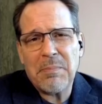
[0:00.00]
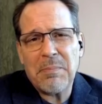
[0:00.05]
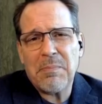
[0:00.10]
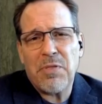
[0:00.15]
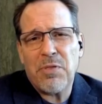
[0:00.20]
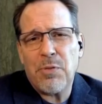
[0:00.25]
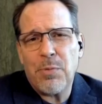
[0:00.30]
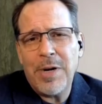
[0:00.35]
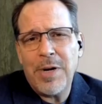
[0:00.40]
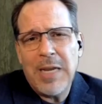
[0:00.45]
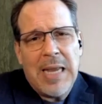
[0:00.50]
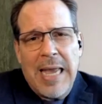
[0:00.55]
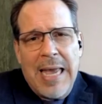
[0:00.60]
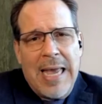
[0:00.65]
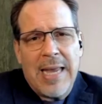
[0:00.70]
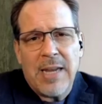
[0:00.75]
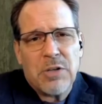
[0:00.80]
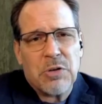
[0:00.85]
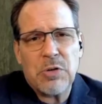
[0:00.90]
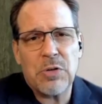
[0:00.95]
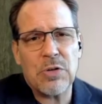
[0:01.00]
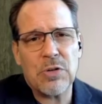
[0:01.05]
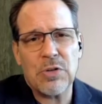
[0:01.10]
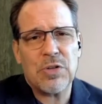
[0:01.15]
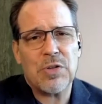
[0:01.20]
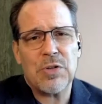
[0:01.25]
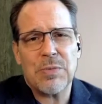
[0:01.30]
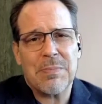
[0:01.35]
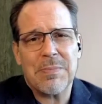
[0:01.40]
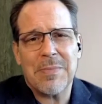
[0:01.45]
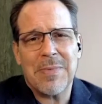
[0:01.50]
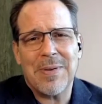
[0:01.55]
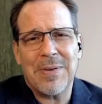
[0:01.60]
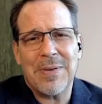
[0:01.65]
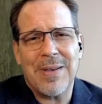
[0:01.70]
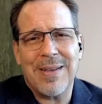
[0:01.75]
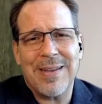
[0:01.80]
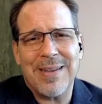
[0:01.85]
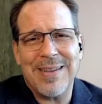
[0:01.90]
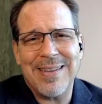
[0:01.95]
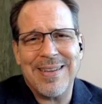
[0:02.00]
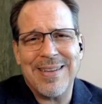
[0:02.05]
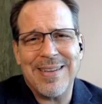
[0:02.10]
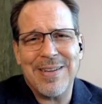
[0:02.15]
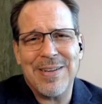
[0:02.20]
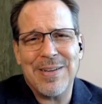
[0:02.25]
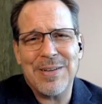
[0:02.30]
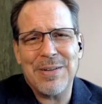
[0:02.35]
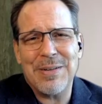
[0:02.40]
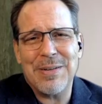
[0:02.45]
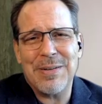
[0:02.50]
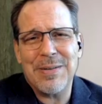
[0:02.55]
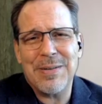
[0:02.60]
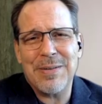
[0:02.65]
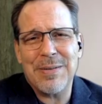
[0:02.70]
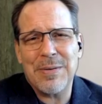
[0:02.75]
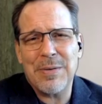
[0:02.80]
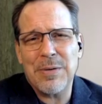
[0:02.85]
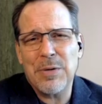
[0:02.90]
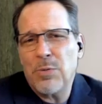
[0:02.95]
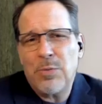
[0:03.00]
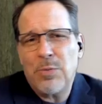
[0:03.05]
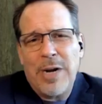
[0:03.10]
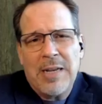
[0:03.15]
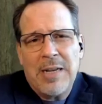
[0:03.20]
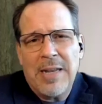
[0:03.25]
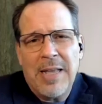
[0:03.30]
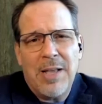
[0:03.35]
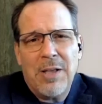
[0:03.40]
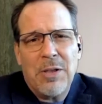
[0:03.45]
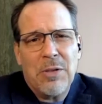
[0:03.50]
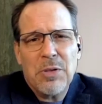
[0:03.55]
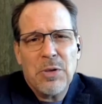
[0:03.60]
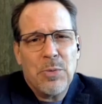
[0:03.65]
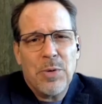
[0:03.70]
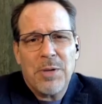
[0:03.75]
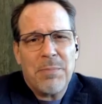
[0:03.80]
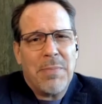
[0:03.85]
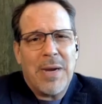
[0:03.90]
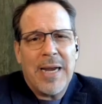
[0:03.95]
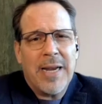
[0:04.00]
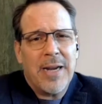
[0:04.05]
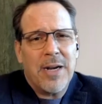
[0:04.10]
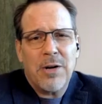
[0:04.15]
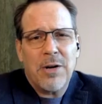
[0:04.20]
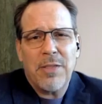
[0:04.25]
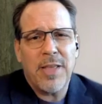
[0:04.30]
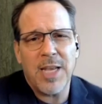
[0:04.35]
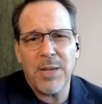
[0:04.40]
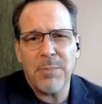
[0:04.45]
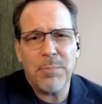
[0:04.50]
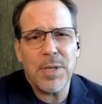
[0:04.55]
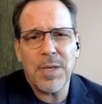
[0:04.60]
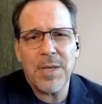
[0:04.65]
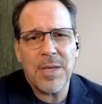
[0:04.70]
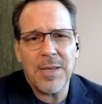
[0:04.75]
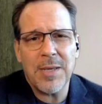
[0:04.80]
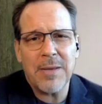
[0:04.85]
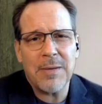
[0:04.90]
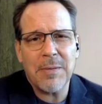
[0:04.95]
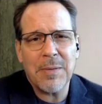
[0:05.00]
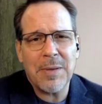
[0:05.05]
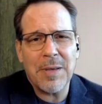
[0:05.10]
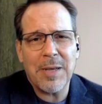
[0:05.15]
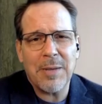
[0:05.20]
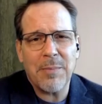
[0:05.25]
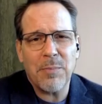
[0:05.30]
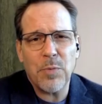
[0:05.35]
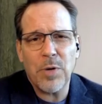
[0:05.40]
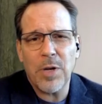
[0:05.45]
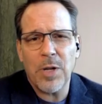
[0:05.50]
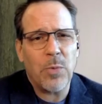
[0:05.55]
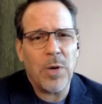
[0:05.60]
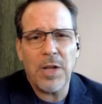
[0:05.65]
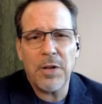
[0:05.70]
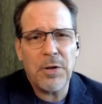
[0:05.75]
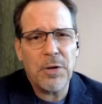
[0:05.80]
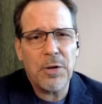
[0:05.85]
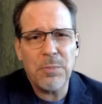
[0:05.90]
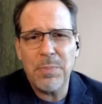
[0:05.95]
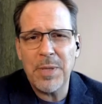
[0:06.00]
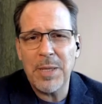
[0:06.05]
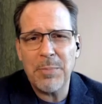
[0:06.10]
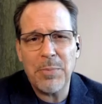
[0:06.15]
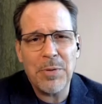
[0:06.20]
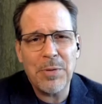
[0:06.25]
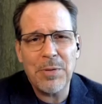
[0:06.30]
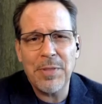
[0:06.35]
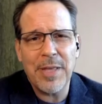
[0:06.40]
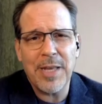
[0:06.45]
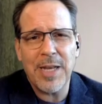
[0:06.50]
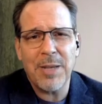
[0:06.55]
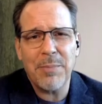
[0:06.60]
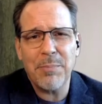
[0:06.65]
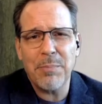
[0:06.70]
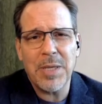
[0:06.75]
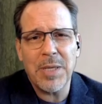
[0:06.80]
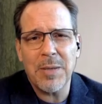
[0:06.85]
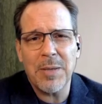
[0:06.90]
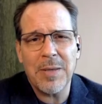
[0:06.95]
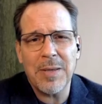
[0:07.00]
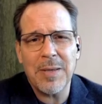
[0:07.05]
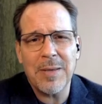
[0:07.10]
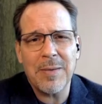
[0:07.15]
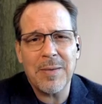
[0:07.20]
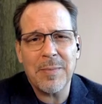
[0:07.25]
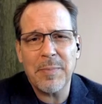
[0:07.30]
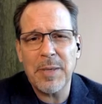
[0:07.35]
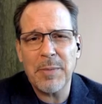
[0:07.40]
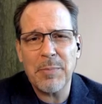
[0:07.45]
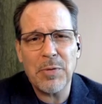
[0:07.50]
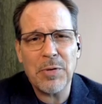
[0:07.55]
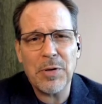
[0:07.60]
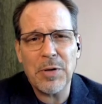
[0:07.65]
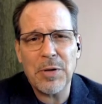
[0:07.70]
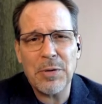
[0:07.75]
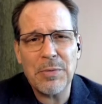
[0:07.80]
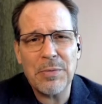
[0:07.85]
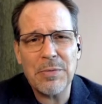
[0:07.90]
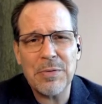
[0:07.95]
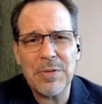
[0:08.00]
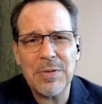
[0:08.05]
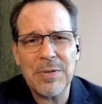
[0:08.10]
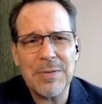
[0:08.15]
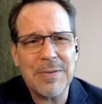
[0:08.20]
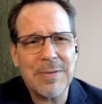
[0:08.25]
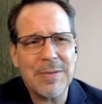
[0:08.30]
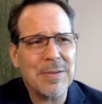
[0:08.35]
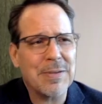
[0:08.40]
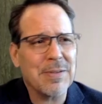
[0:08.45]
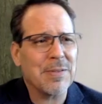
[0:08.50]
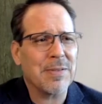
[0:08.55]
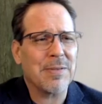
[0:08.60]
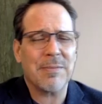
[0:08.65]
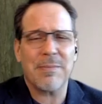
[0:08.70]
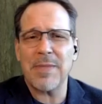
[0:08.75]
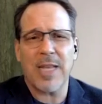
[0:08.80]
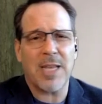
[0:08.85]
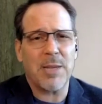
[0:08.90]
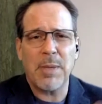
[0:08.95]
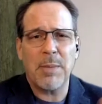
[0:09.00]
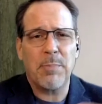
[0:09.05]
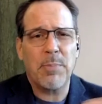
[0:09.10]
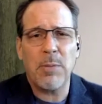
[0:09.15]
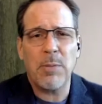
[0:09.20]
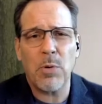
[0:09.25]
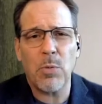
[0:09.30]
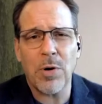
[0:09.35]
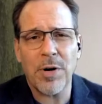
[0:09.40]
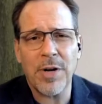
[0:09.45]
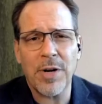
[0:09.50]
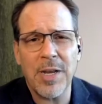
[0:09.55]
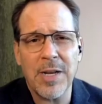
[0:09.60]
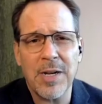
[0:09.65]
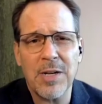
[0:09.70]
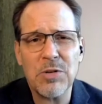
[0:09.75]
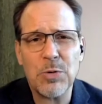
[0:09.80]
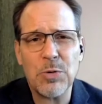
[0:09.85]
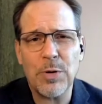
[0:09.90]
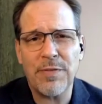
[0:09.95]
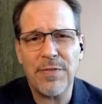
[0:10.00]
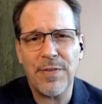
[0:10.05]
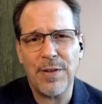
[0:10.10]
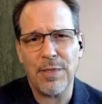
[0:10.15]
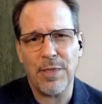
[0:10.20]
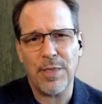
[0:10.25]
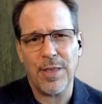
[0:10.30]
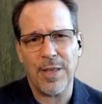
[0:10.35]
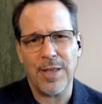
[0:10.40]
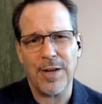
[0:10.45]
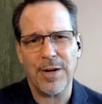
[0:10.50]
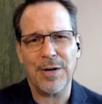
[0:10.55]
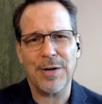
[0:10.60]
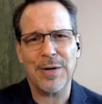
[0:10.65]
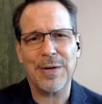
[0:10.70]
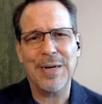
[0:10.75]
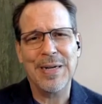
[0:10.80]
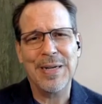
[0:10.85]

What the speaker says: Three actors who right now you admire. They can be really well-known people. They can be people known. They can be people working in a storefront theater,